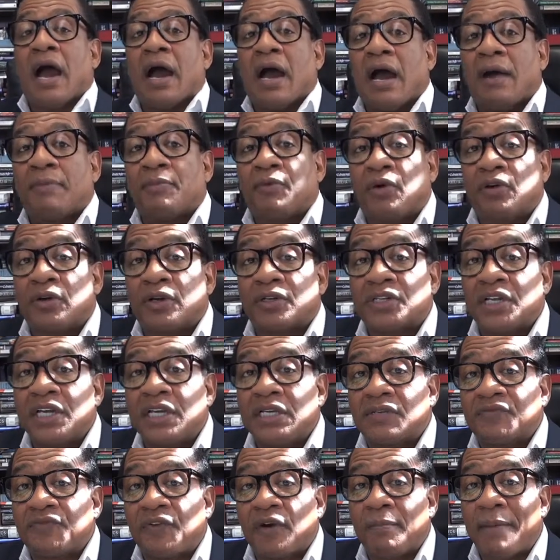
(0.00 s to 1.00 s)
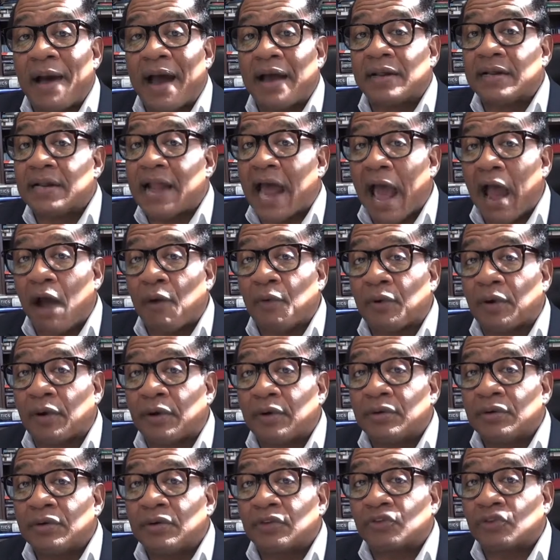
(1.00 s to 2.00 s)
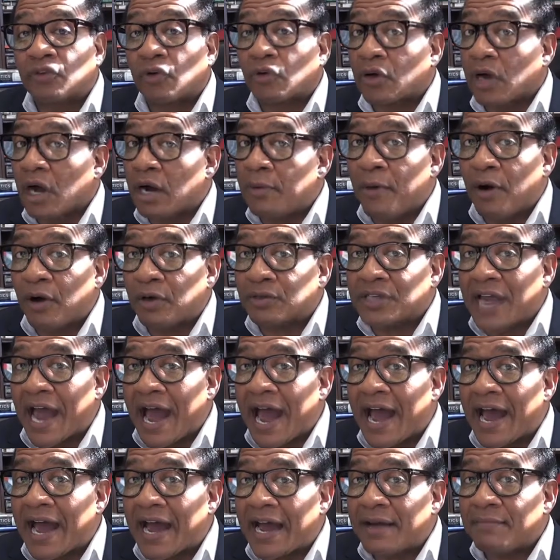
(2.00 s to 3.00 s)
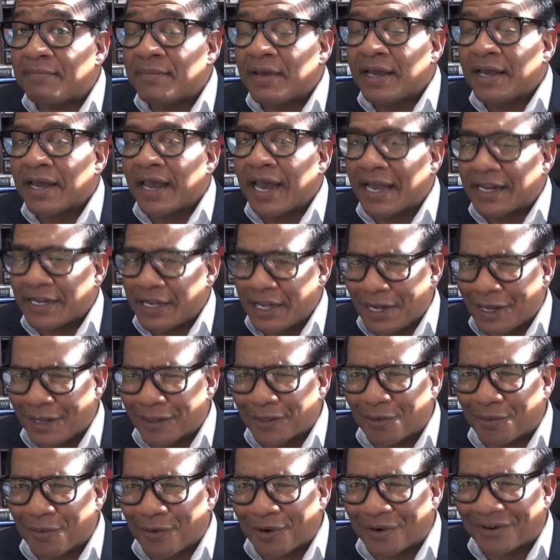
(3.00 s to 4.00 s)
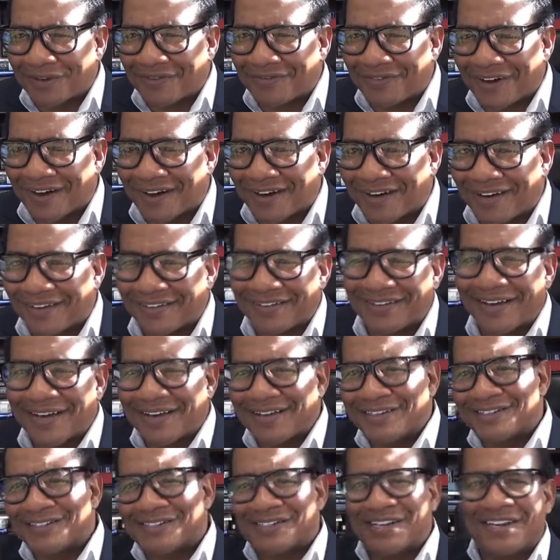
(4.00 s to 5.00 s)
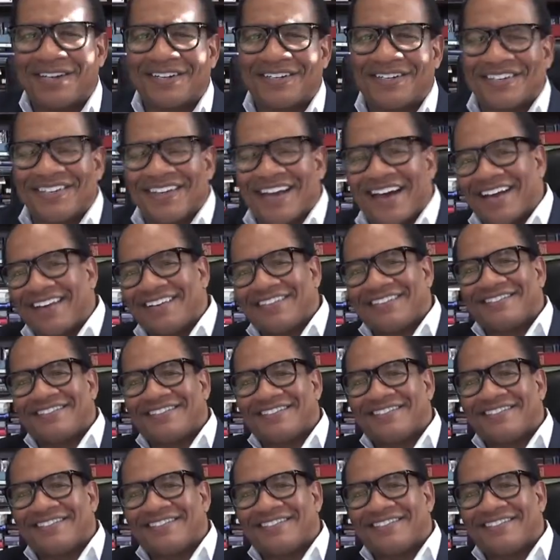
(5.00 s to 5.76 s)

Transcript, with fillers: I'm going to teach for about an hour, so come on time and hear the word of God. See you tonight.